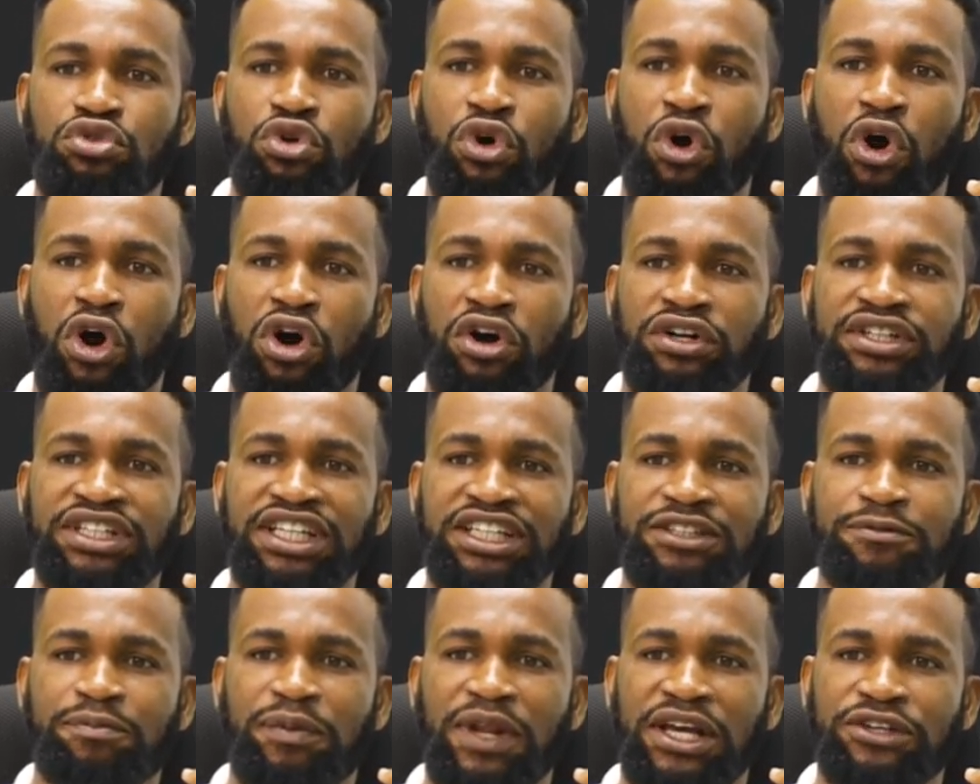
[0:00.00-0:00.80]
hold
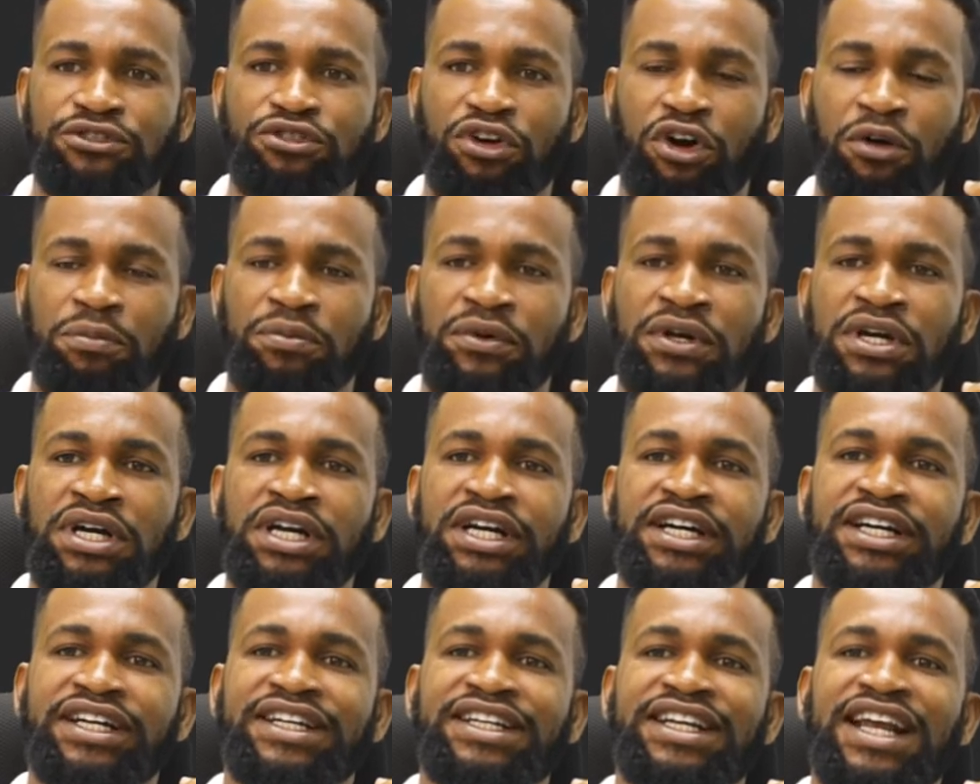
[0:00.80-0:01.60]
this place up,
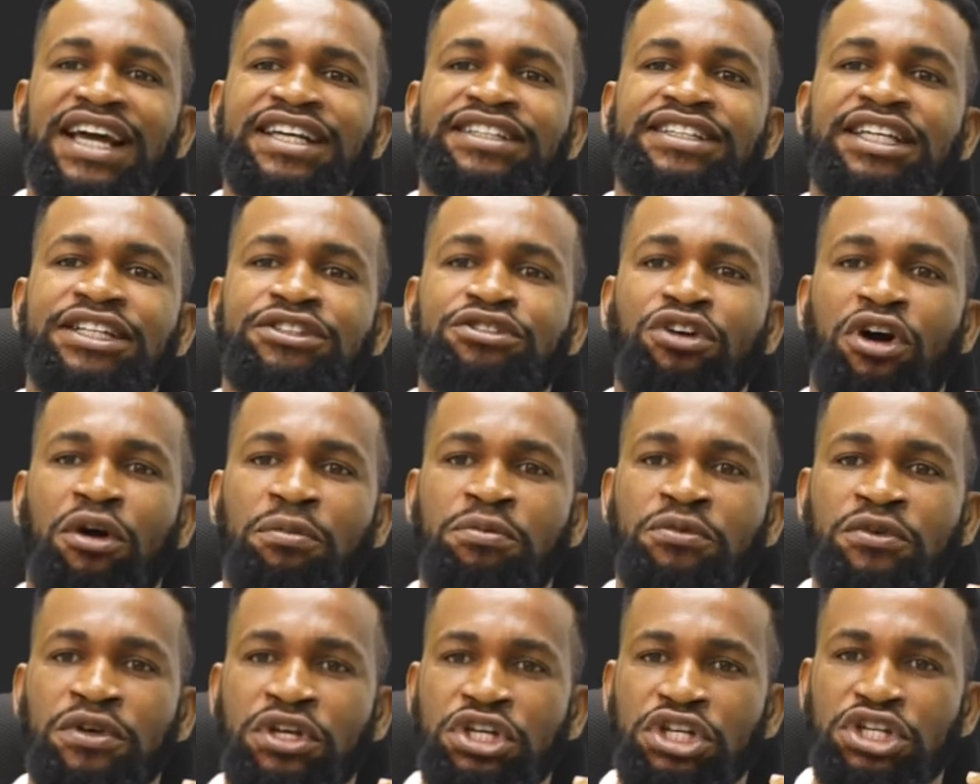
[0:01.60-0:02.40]
raise it
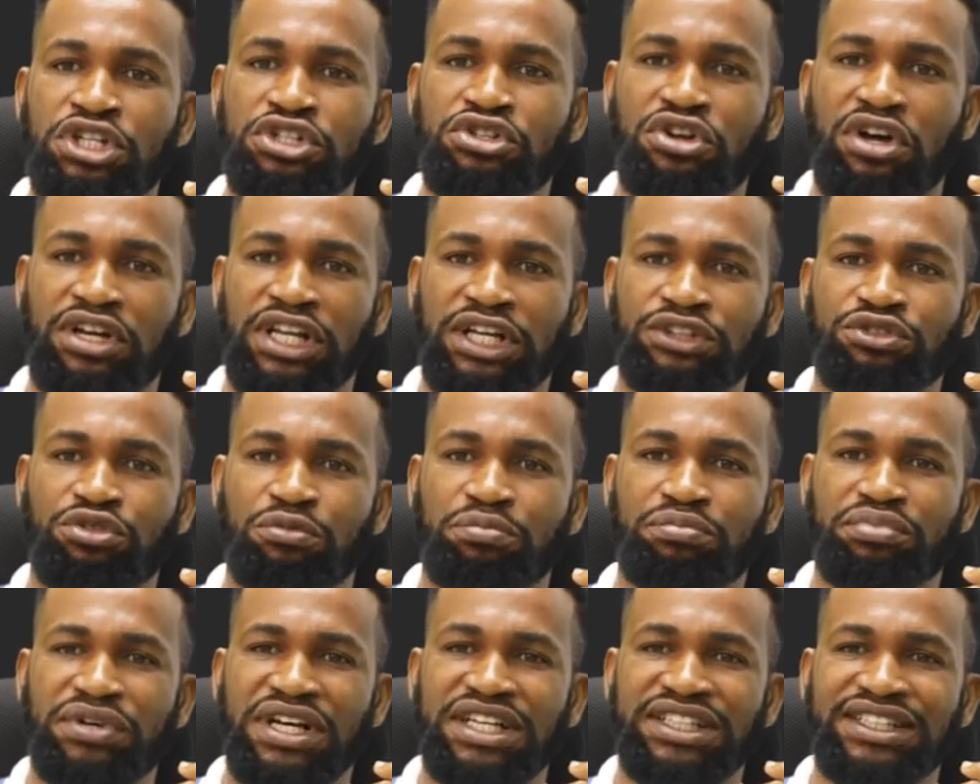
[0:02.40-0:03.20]
up in order to
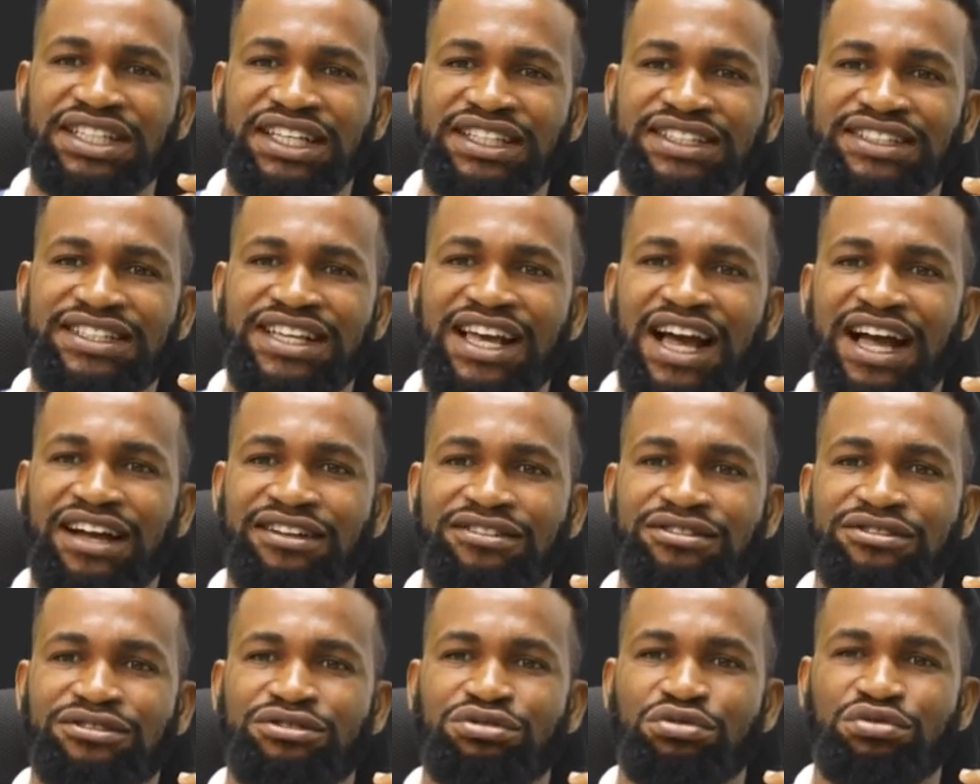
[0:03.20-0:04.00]
bring this
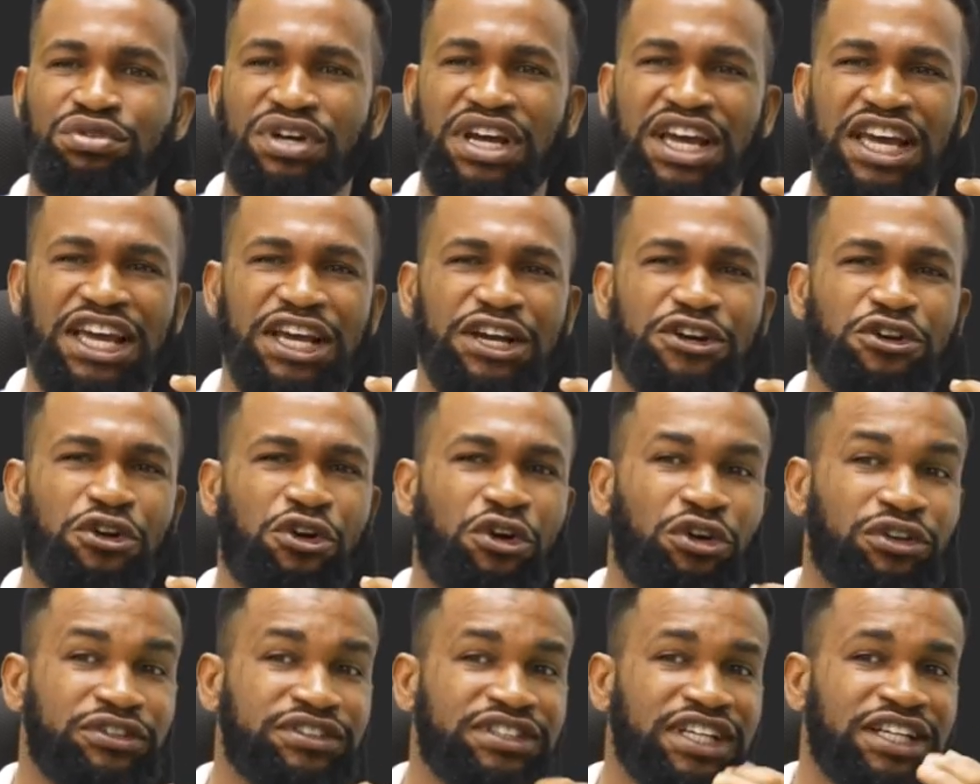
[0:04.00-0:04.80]
gas to a
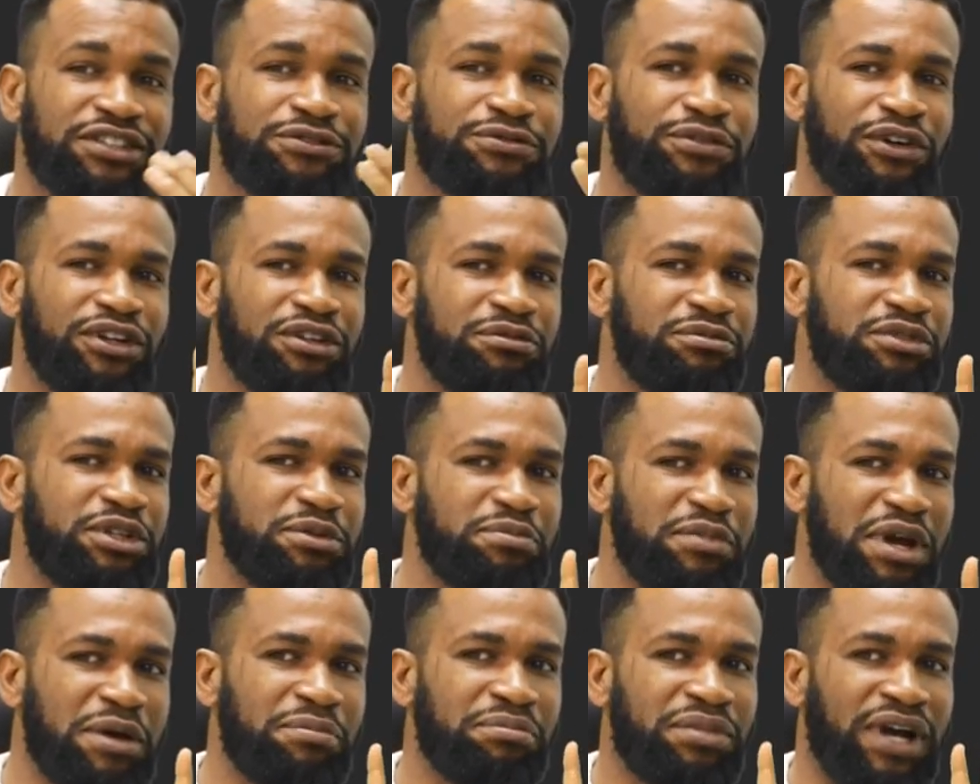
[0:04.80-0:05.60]
constant volume.
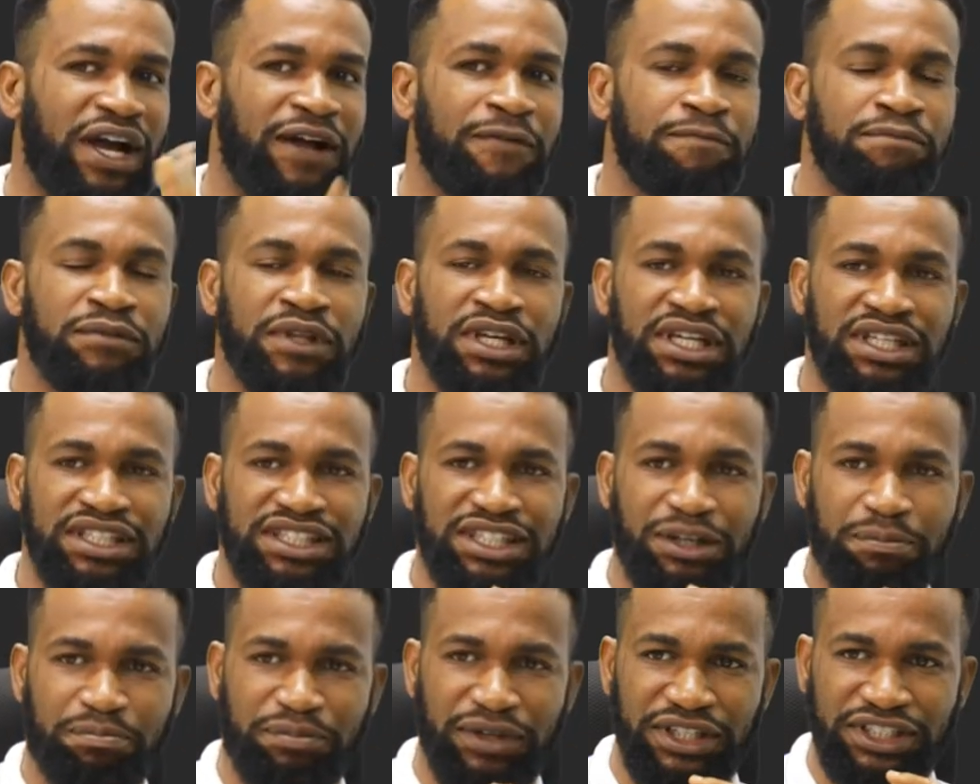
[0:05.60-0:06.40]
Remember,
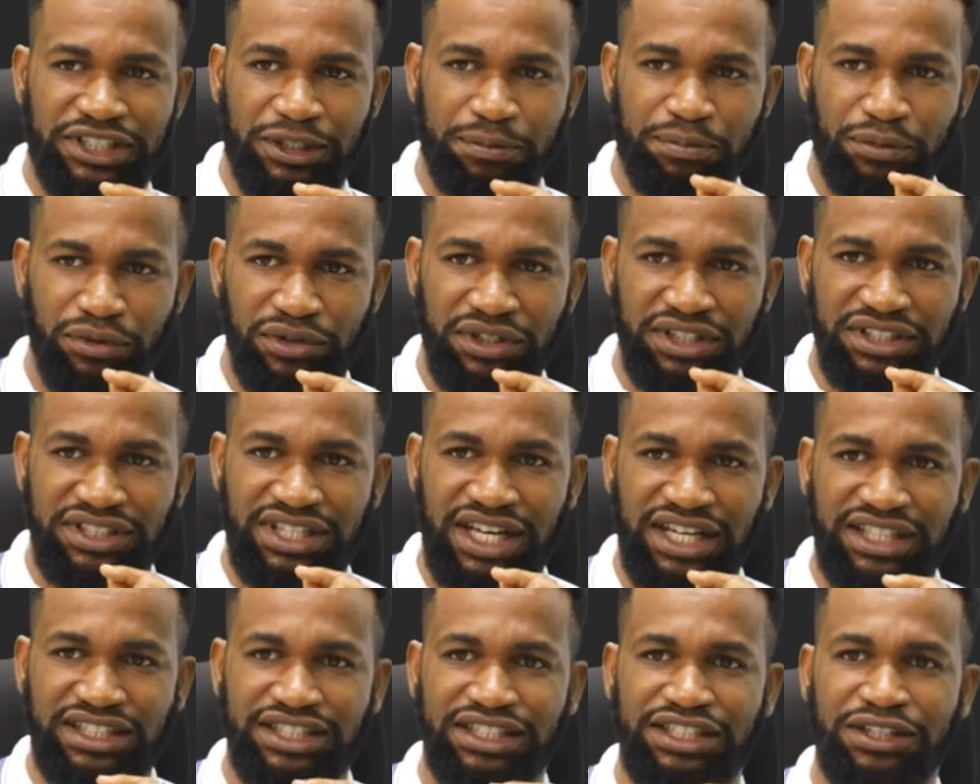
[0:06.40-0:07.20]
the principle is
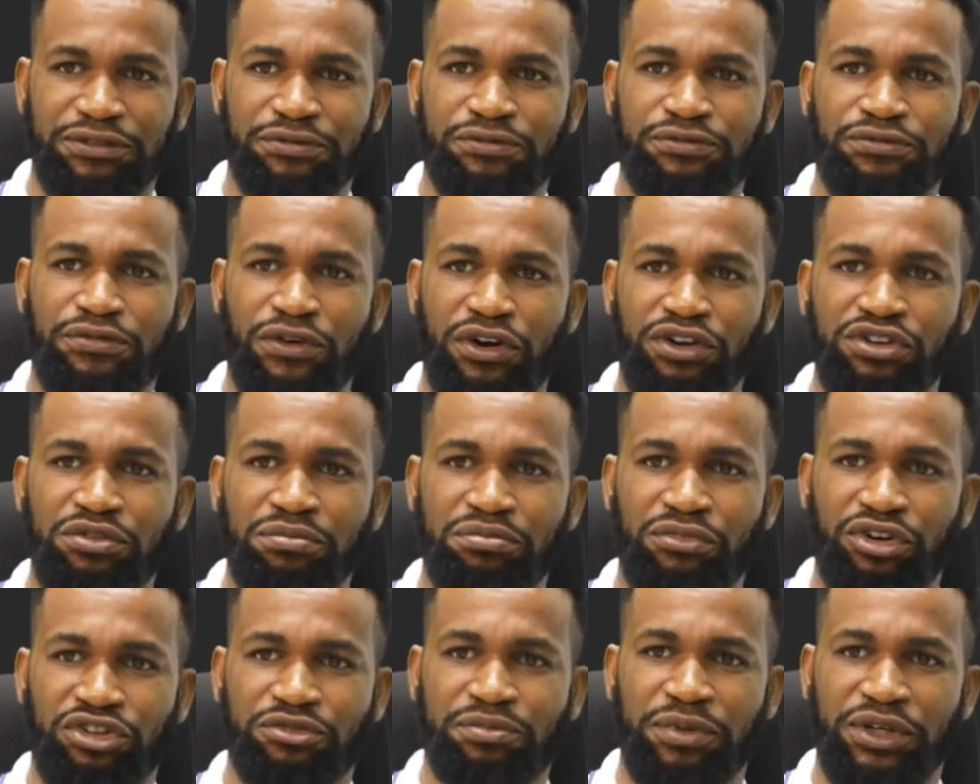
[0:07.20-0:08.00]
that the
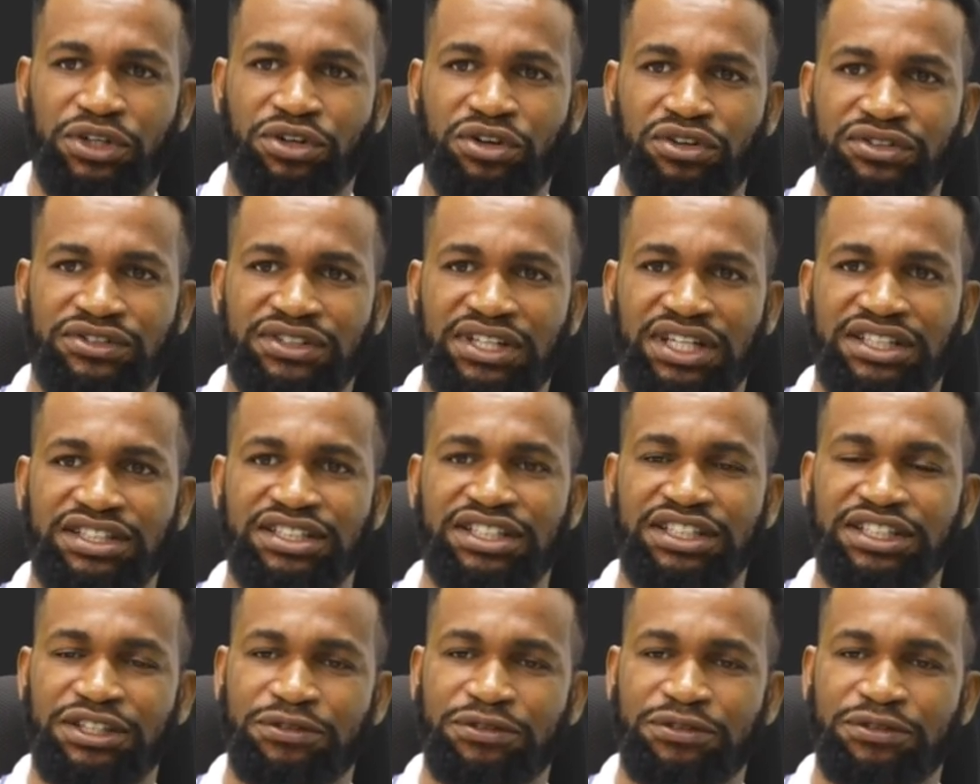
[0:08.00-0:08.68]
volume must be constant.